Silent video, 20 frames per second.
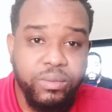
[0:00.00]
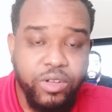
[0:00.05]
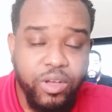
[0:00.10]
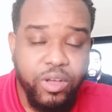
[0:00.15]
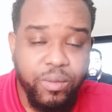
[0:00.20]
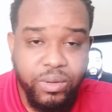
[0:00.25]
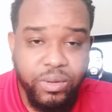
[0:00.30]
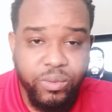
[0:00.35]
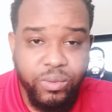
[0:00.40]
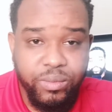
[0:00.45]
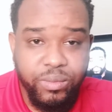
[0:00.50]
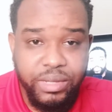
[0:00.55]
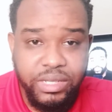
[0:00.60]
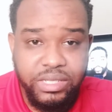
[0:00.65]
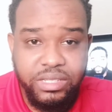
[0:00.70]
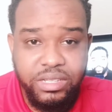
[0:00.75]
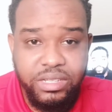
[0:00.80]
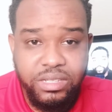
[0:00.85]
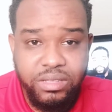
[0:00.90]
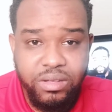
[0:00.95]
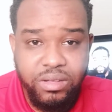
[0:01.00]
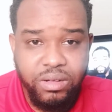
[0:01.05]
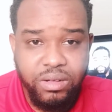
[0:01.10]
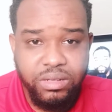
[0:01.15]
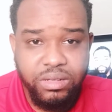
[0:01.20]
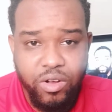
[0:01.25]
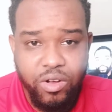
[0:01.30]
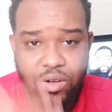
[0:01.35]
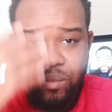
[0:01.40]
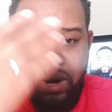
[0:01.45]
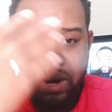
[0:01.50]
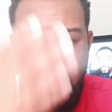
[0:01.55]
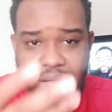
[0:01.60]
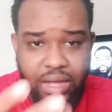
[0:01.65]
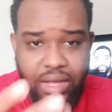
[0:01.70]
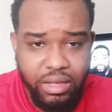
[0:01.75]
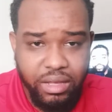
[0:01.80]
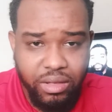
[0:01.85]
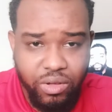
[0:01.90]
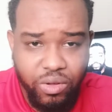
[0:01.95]
Normally would be sea salt or
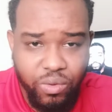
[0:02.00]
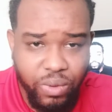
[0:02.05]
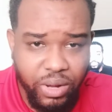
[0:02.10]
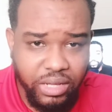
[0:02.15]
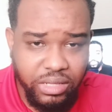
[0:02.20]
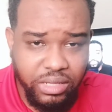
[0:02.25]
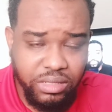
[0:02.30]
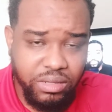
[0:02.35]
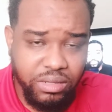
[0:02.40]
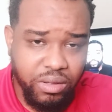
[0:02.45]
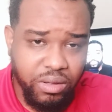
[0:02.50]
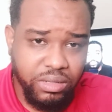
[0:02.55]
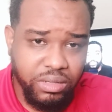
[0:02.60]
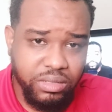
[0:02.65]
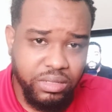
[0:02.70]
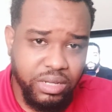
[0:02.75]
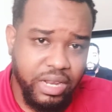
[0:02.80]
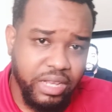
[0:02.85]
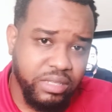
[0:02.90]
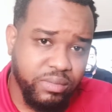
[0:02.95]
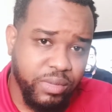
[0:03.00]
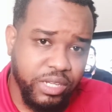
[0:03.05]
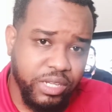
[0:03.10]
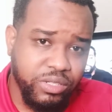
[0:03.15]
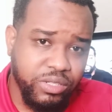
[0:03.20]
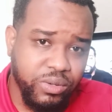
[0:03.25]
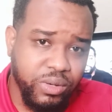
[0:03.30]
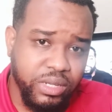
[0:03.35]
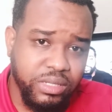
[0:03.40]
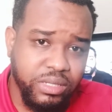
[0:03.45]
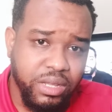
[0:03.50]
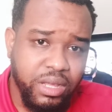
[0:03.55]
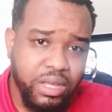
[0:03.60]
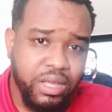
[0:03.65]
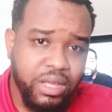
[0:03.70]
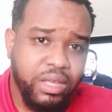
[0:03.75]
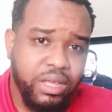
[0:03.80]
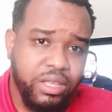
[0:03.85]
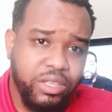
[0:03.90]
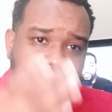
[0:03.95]
black Hawaiian salt. So that's my choice.
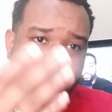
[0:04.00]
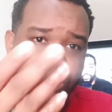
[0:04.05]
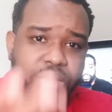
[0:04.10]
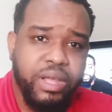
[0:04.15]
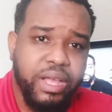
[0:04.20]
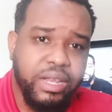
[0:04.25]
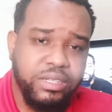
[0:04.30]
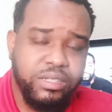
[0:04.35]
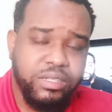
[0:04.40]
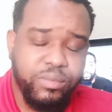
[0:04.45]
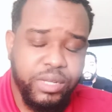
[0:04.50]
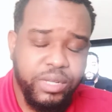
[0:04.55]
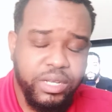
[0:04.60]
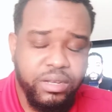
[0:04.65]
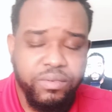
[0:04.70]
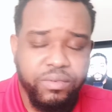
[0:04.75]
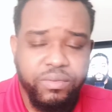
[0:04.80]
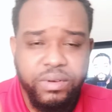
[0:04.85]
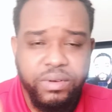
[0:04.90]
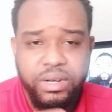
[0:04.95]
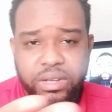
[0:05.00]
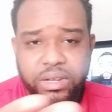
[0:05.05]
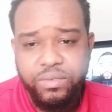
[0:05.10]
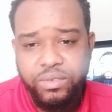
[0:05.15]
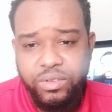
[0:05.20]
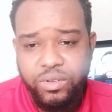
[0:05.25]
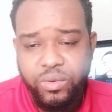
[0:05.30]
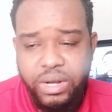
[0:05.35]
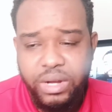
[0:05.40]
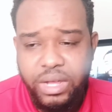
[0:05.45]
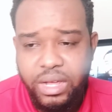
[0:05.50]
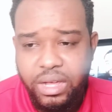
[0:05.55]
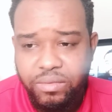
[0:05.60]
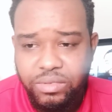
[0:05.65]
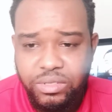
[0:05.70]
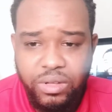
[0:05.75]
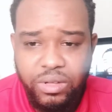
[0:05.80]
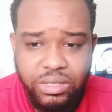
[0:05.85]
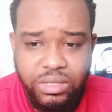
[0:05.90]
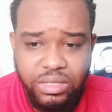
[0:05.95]
You could actually be different if you don't want to have
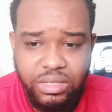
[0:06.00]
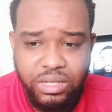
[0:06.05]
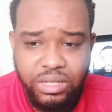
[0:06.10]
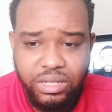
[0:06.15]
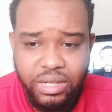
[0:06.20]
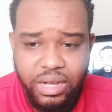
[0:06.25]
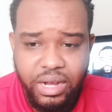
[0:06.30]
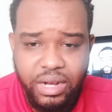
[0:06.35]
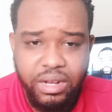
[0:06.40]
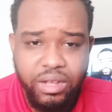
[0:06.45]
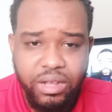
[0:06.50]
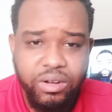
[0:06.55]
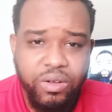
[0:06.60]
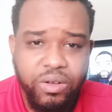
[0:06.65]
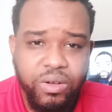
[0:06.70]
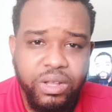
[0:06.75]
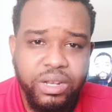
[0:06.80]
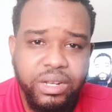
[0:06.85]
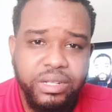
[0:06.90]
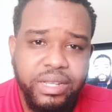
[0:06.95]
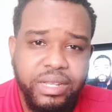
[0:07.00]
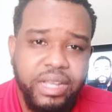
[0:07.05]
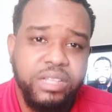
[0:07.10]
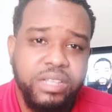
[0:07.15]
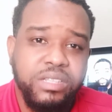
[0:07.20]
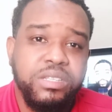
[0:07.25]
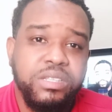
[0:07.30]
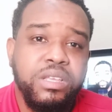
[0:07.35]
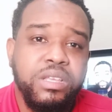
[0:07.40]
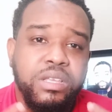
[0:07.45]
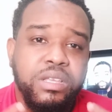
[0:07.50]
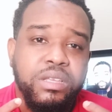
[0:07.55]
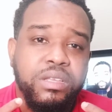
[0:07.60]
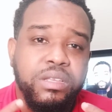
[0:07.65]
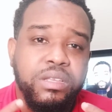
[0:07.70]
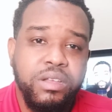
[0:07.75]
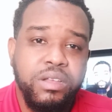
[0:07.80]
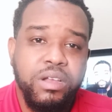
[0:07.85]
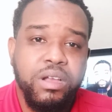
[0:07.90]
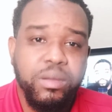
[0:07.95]
salt to your diet at all. That is
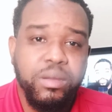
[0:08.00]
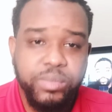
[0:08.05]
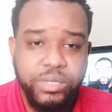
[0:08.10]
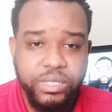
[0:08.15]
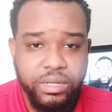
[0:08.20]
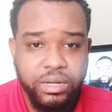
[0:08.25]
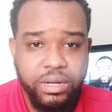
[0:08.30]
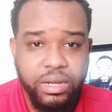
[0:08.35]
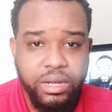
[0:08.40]
your option.